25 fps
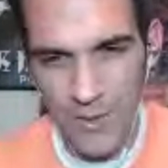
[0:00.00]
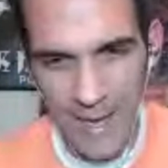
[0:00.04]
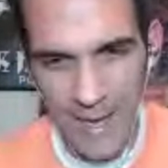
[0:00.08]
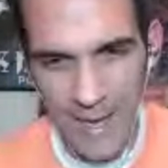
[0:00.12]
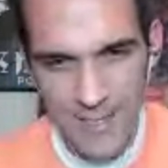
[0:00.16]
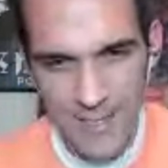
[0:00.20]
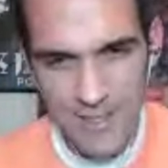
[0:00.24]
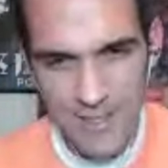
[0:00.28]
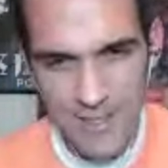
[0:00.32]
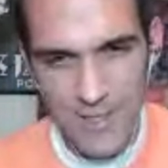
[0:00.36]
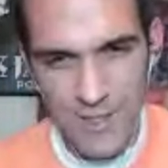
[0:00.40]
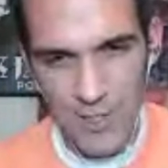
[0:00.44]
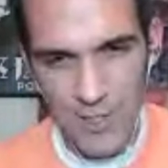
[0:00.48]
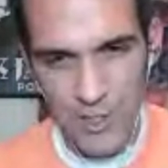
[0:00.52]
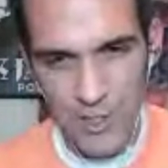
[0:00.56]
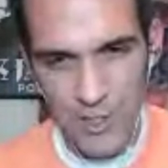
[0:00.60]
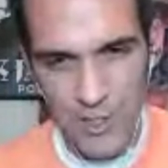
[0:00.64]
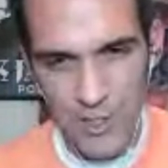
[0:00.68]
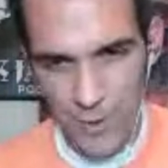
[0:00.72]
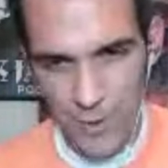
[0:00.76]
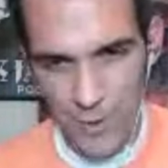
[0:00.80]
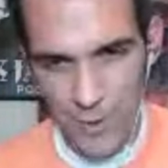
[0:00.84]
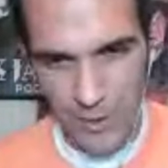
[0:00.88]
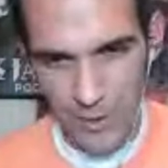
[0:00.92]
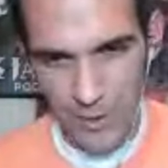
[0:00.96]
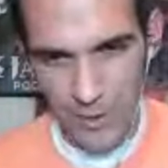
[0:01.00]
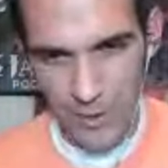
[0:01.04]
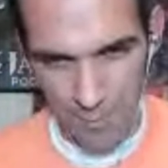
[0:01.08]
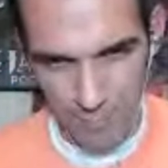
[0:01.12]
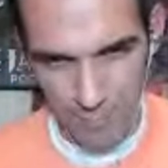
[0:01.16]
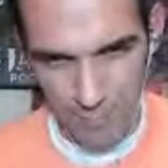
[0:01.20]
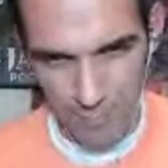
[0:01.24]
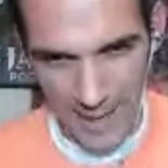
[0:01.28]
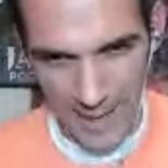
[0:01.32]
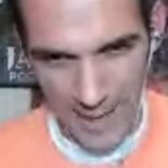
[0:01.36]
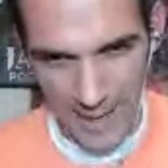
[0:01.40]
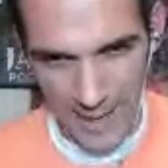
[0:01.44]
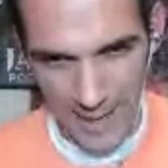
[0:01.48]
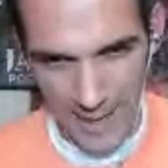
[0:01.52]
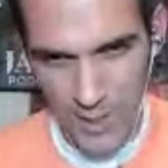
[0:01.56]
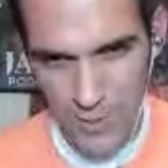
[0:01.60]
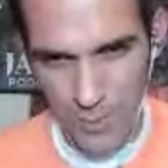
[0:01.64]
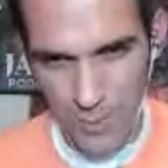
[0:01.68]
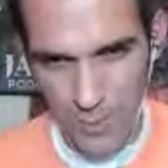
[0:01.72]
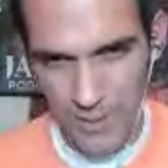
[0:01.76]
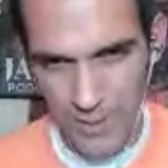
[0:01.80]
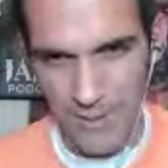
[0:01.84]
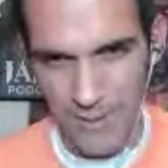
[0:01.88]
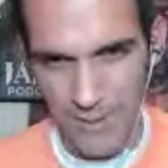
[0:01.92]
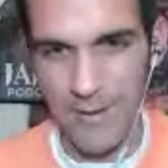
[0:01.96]
last season she was wearing that black
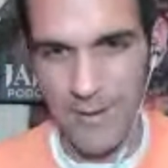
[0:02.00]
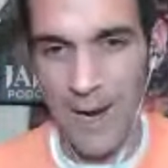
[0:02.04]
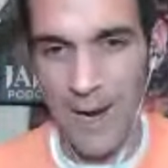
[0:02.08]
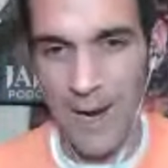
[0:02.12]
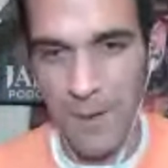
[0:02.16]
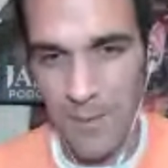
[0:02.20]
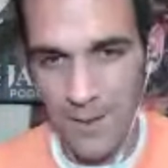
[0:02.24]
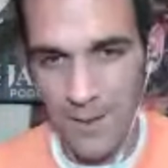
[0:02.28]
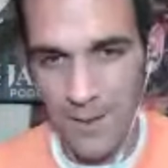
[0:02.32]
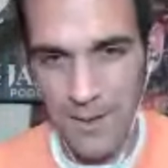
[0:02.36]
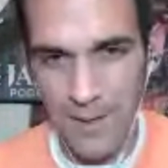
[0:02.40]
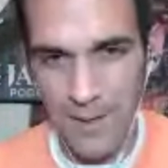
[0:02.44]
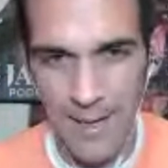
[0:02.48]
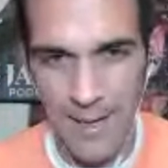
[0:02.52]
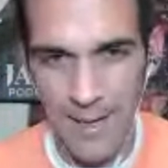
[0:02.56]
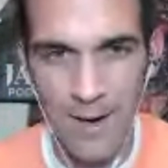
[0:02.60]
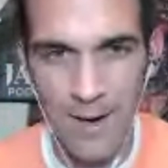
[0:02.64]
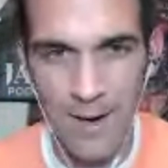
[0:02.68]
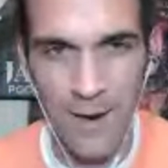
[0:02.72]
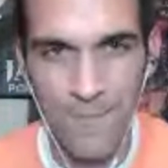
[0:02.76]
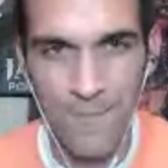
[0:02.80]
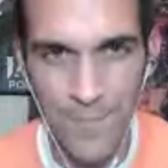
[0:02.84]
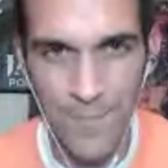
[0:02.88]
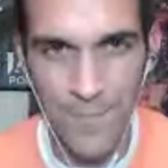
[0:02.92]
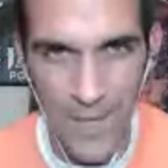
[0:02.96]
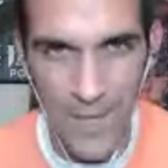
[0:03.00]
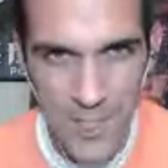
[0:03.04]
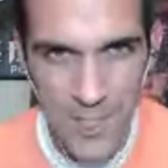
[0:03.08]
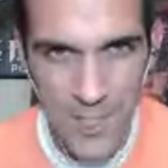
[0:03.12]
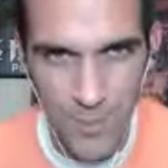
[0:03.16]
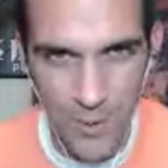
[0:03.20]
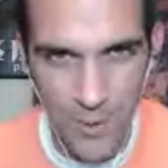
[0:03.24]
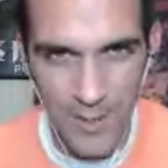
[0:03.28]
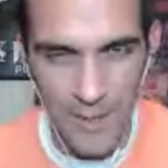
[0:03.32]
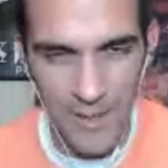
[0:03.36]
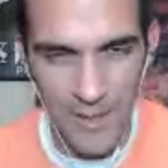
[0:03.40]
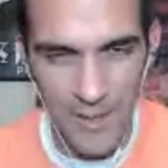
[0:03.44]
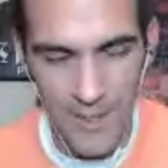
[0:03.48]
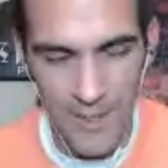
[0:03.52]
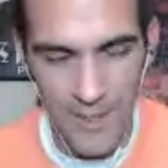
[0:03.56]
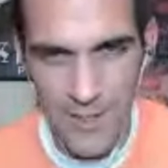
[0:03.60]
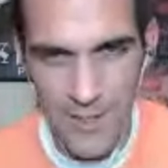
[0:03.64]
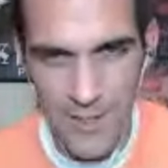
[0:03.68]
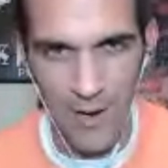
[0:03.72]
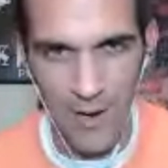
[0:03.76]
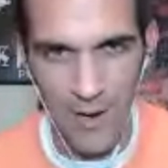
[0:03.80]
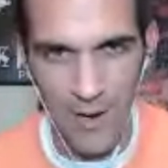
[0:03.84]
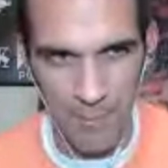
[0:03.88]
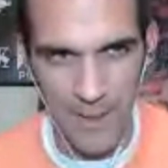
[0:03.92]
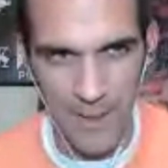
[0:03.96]
dress with the diamond, and on Facebook and
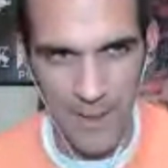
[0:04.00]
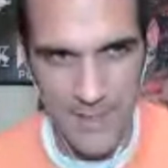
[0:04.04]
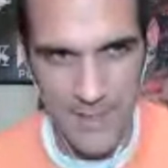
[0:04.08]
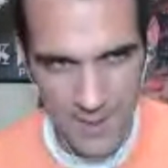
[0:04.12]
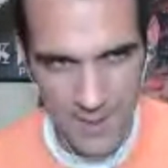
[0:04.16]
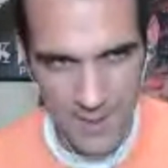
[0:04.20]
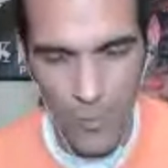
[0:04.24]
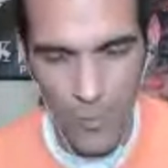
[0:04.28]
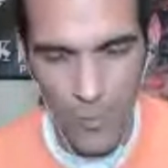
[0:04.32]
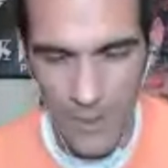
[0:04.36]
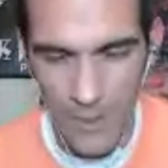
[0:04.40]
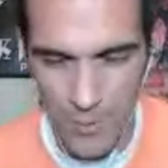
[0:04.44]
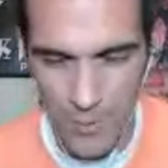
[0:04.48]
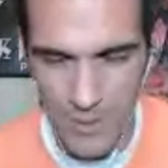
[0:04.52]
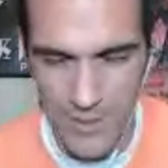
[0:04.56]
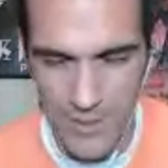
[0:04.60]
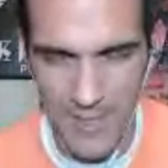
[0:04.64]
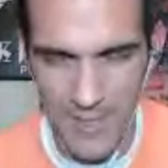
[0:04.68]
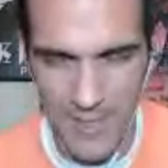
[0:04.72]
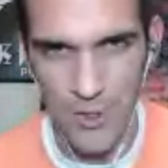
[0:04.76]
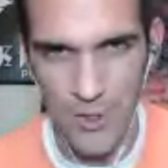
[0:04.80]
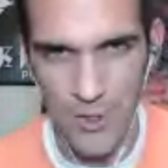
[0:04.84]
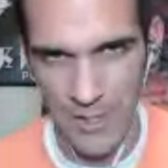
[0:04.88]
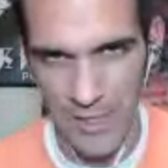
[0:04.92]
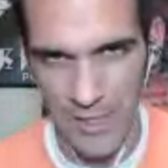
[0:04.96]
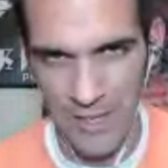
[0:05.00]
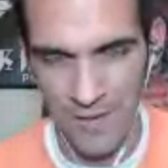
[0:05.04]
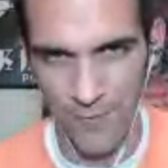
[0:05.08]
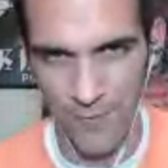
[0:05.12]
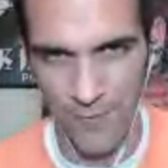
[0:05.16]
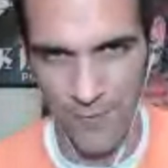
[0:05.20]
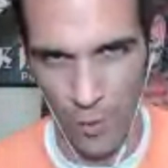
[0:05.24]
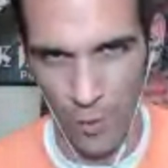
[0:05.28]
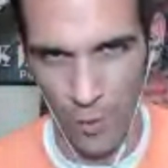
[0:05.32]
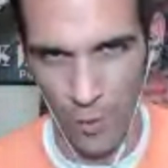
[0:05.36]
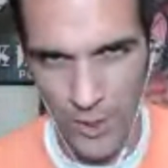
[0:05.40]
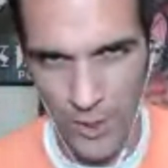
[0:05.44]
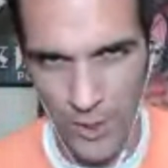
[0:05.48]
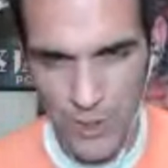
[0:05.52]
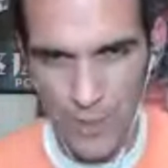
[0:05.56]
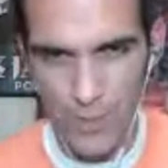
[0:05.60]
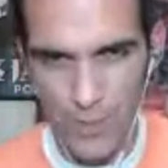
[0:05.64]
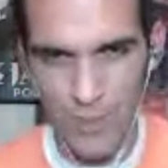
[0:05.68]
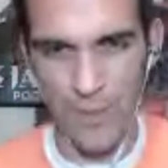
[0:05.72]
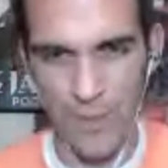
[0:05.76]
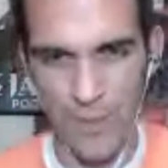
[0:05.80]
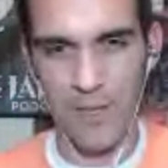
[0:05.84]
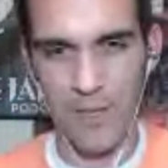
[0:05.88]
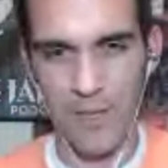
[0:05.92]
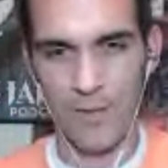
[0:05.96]
Instagram, that's the one that was catching heat for. What did
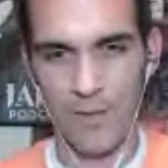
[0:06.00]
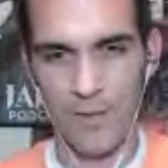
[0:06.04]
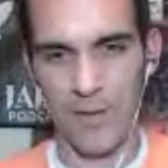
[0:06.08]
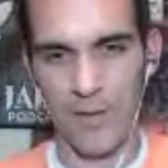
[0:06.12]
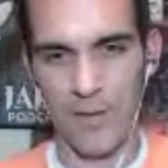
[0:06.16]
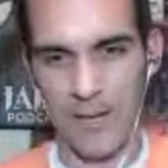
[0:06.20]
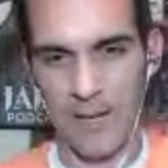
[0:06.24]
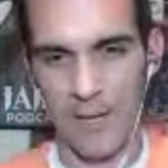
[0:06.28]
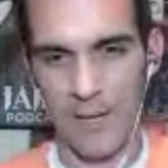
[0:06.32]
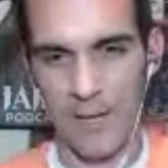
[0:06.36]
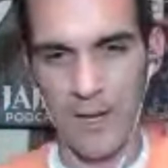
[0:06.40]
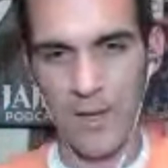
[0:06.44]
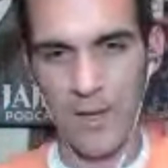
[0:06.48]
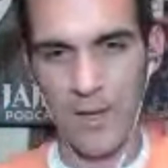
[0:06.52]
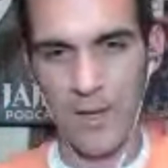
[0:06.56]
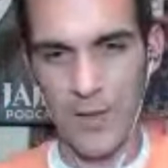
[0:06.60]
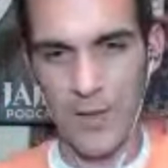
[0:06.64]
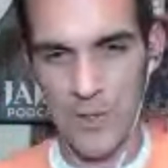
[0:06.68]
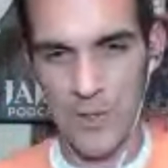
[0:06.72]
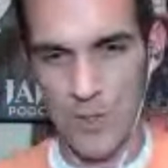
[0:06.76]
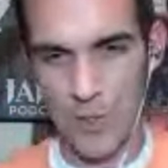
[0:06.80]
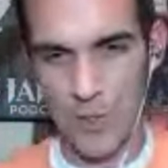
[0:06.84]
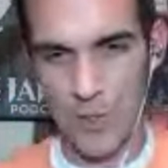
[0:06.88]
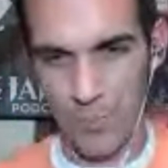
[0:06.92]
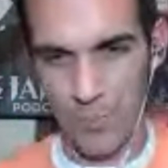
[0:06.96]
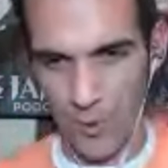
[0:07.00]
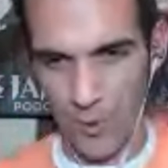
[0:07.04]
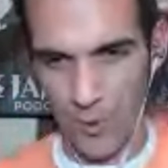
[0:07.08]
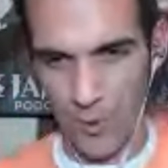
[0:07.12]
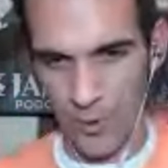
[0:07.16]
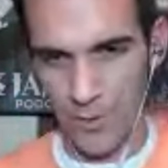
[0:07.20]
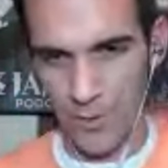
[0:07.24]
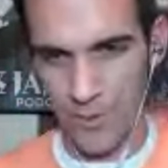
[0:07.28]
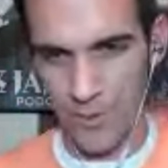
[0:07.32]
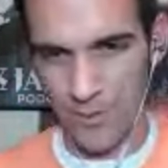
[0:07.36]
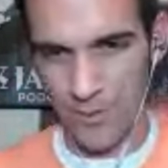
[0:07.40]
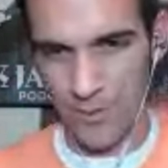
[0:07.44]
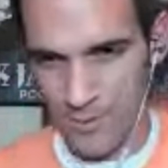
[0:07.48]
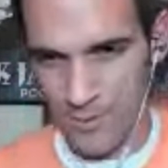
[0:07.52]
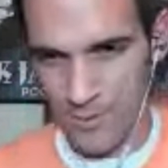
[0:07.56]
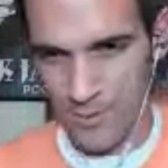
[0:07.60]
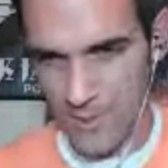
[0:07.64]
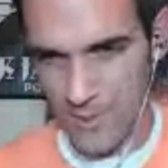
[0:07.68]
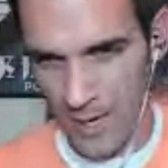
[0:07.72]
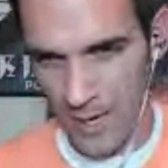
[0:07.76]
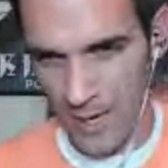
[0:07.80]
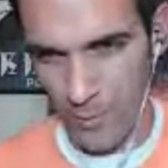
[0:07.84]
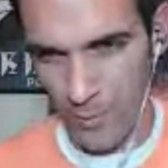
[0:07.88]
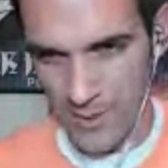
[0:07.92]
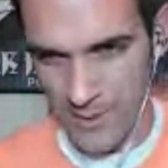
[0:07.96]
you think of like the Supergirl
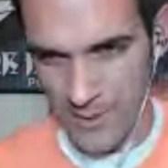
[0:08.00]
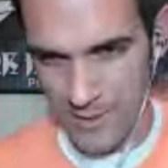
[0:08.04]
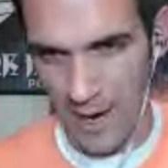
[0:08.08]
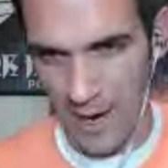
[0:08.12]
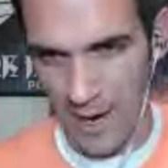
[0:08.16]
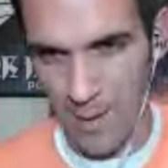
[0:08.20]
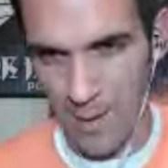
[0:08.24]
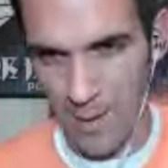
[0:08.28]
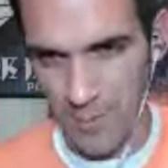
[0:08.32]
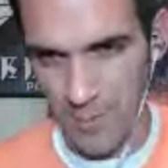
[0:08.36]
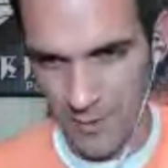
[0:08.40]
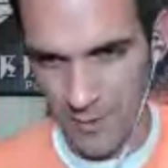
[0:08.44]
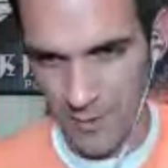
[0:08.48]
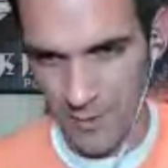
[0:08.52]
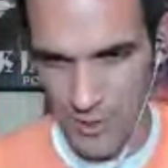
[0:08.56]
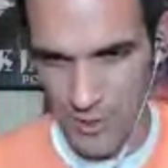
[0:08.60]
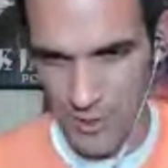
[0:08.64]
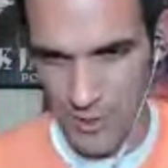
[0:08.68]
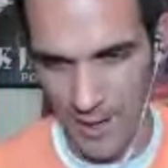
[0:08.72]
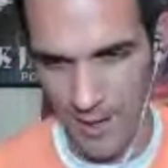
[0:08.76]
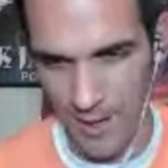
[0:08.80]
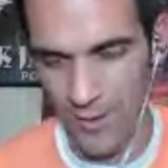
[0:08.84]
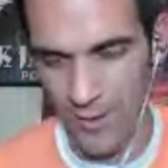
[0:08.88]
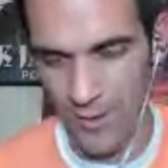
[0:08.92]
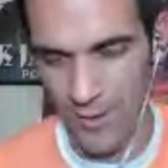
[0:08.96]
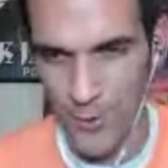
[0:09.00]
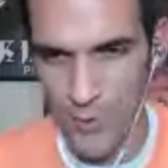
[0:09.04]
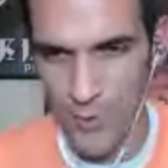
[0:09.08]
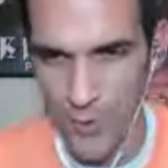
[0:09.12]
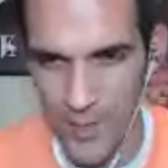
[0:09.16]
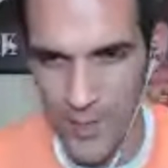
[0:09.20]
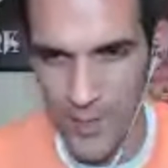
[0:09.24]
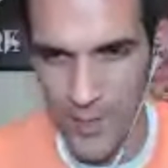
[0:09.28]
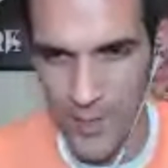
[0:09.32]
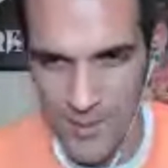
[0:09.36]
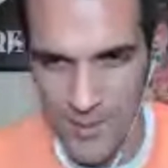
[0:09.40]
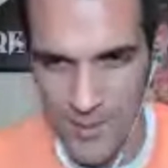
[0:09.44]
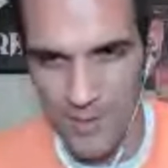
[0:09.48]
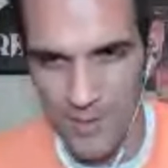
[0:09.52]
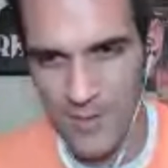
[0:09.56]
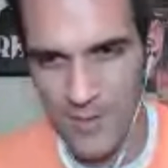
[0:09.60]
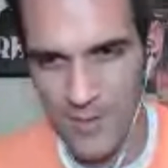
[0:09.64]
sideways diamond that she had in her dress?